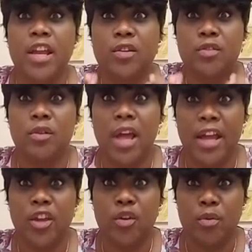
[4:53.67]

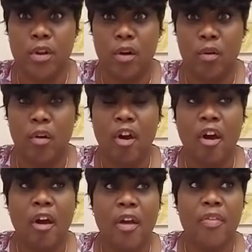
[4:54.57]
let you know
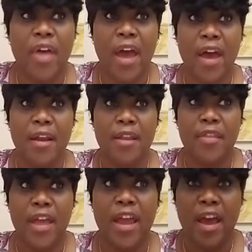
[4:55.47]
that
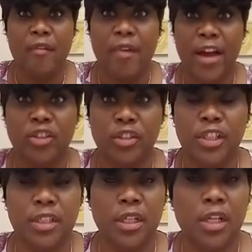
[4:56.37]
they have
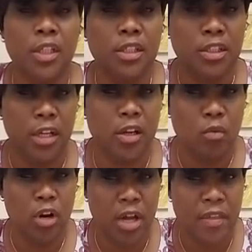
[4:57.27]
actually done the
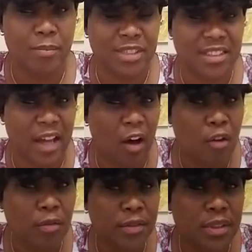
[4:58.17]
work
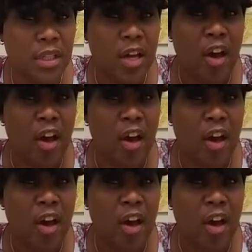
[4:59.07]
themselves